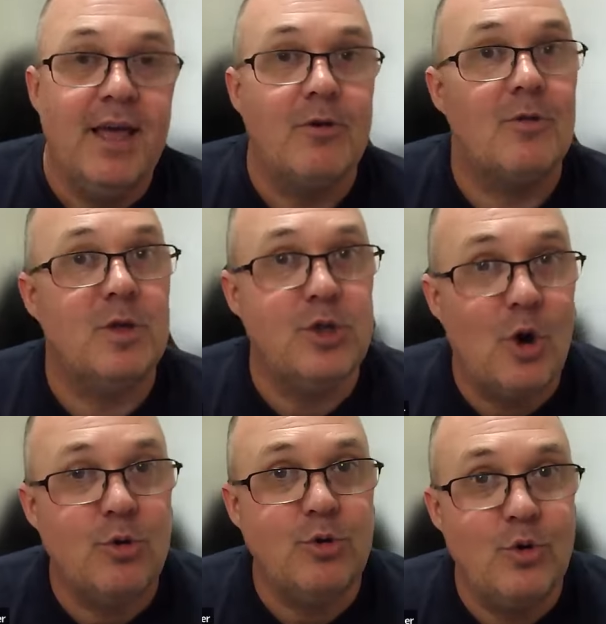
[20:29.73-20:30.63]
Because if we
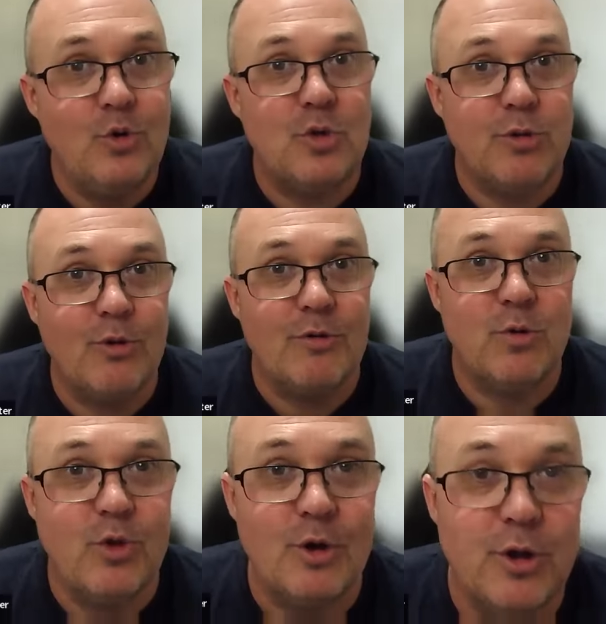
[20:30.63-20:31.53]
don't use the law of
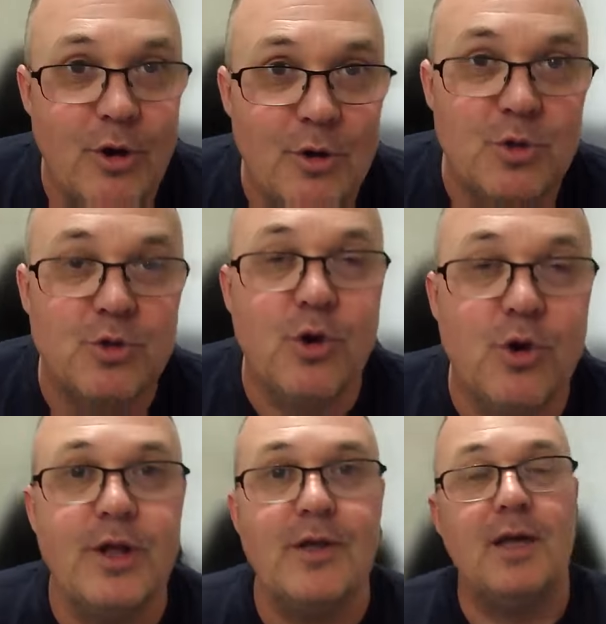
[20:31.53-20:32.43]
alternate cost and
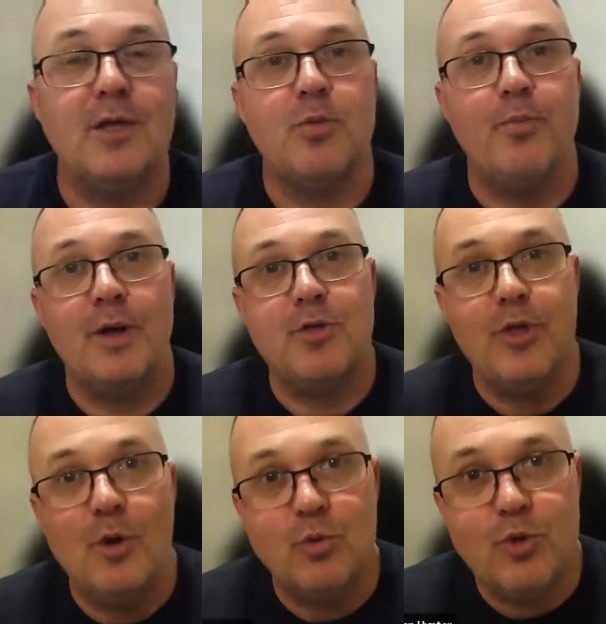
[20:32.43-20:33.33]
don't e- express
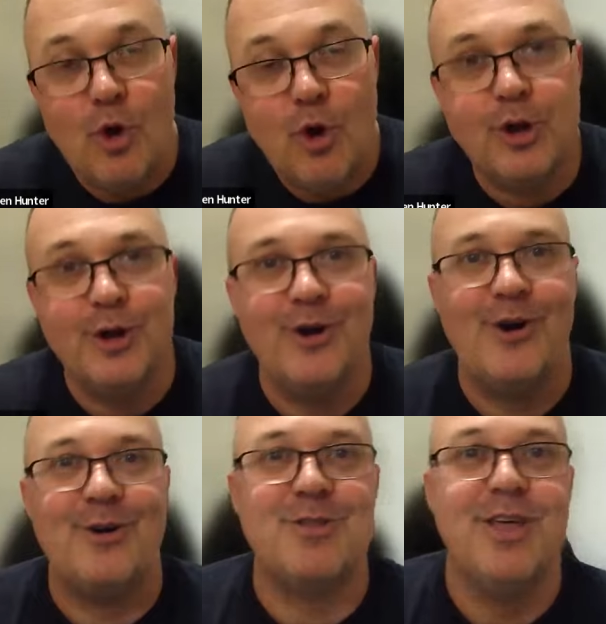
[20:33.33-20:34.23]
the alternate
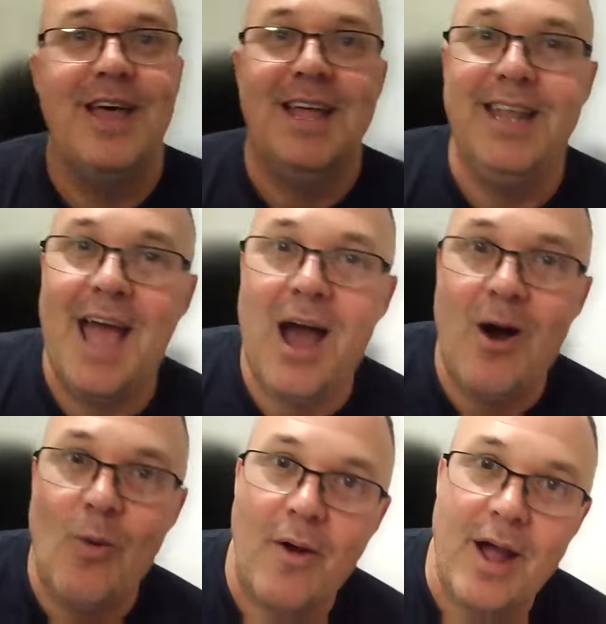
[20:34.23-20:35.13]
cost,
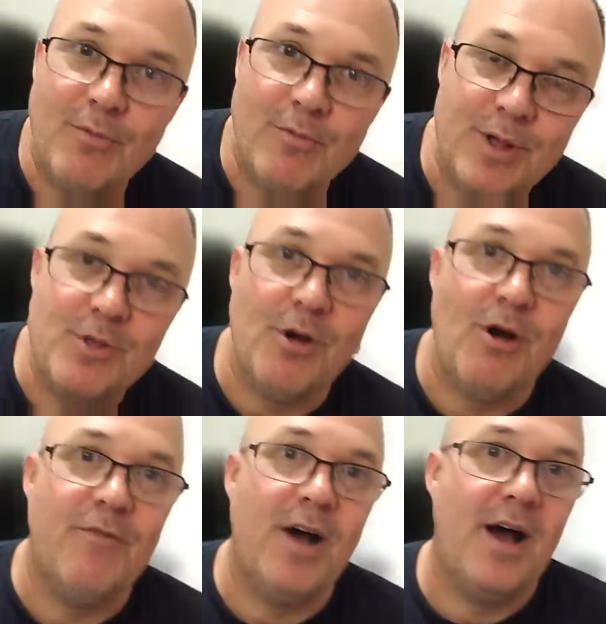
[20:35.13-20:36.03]
now we're at risk
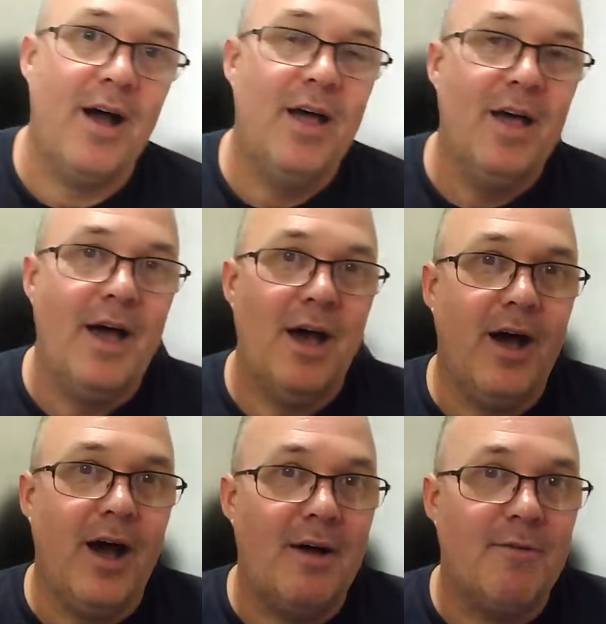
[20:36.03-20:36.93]
of our,
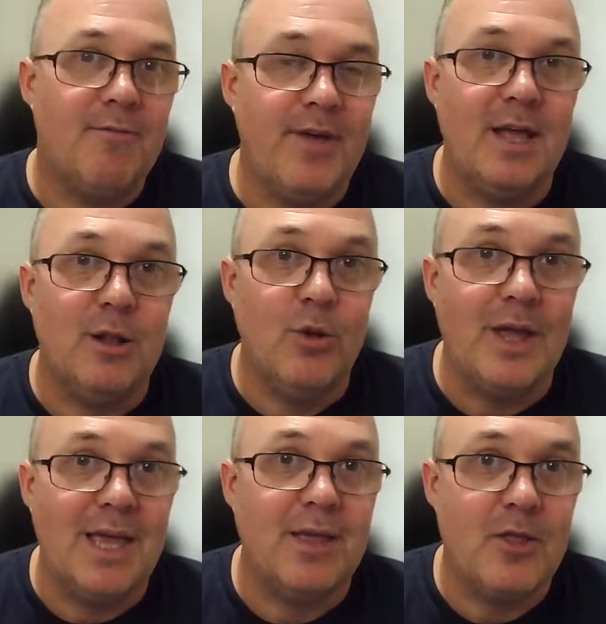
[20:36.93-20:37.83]
uh, our fee
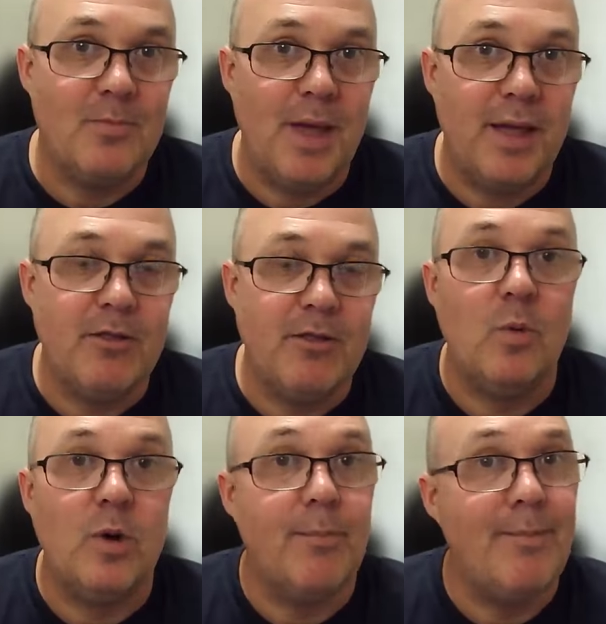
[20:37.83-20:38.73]
looking expensive. We
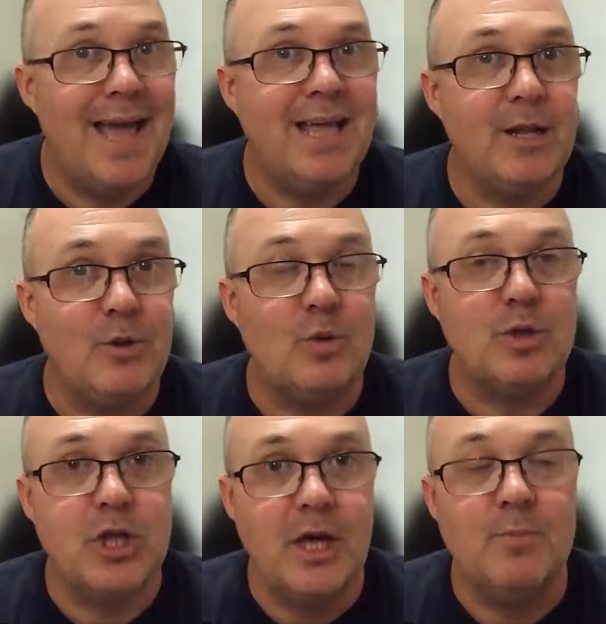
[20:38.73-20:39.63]
want to make it look
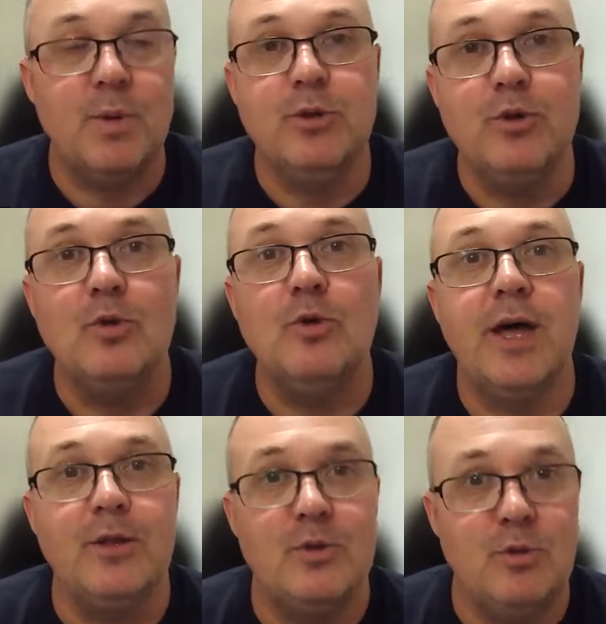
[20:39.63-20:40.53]
cheap. We do
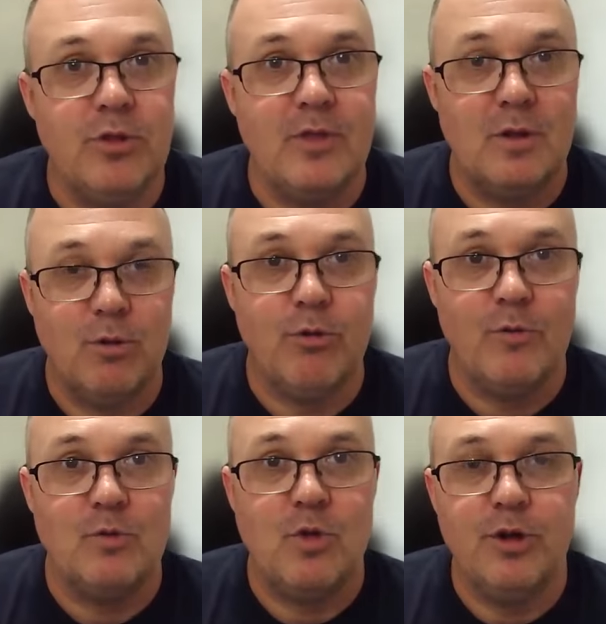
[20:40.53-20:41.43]
that using the law of
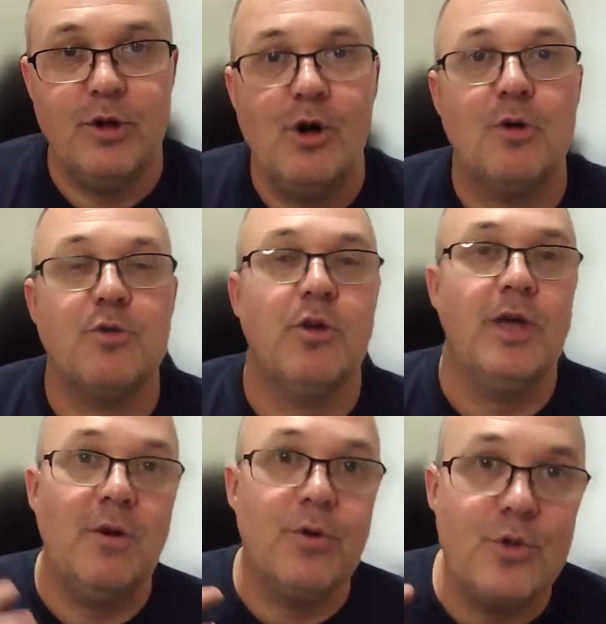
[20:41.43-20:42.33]
alternate cost. So
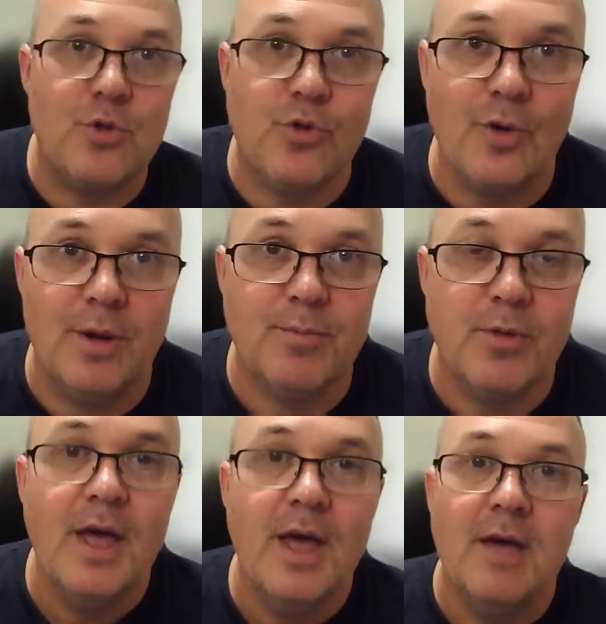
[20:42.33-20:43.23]
here is a script.
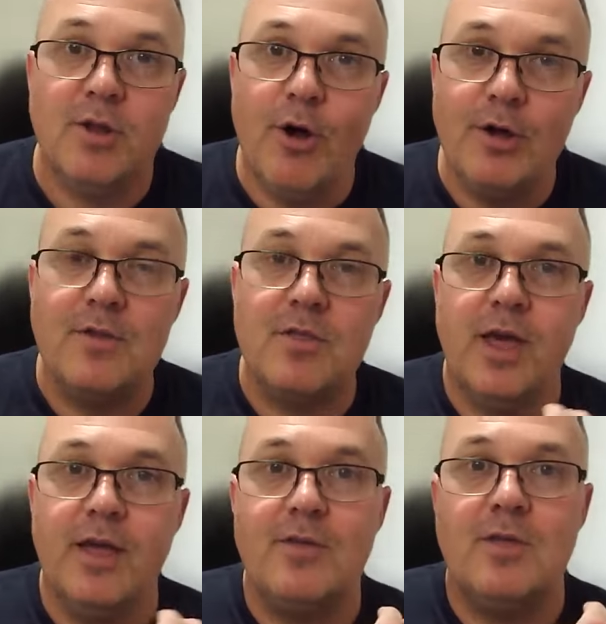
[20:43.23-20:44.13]
Benona
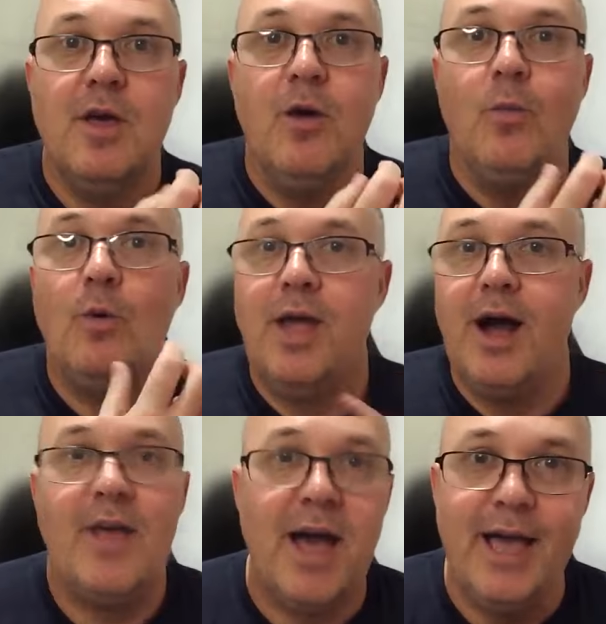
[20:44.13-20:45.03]
says, all the
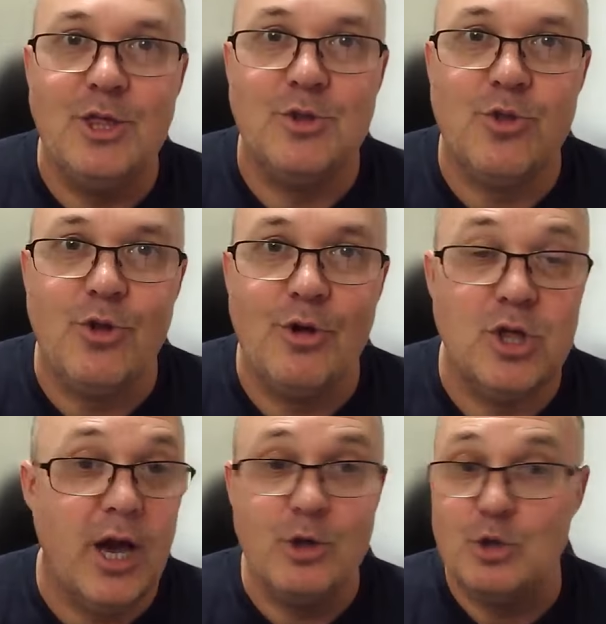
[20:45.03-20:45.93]
other agents don't
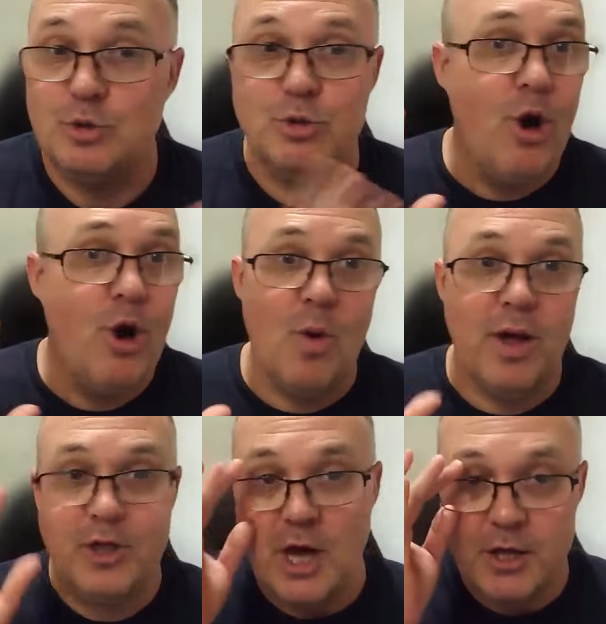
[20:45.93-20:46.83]
charge, no
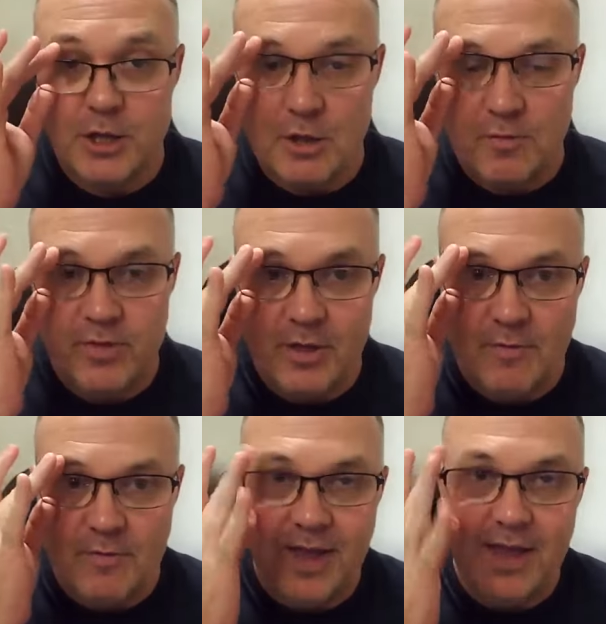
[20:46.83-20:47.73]
one charges for this
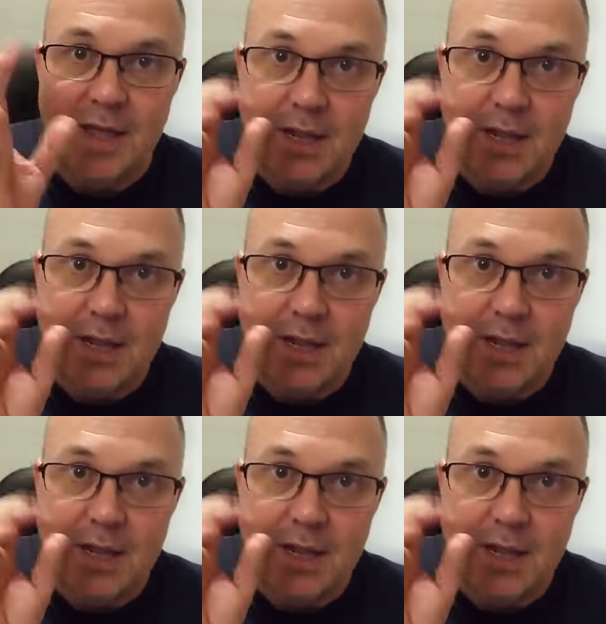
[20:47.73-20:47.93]
fee.